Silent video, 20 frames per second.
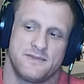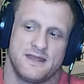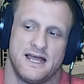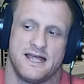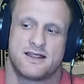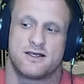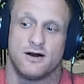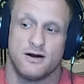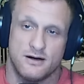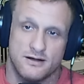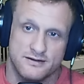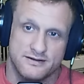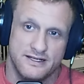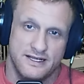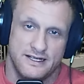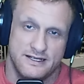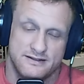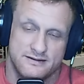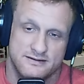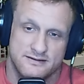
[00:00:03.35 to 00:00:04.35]
I called
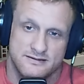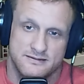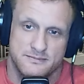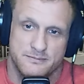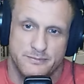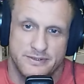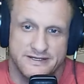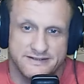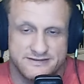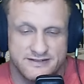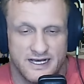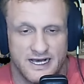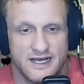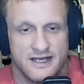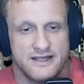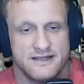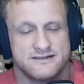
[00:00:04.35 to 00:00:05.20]
it, but it's not.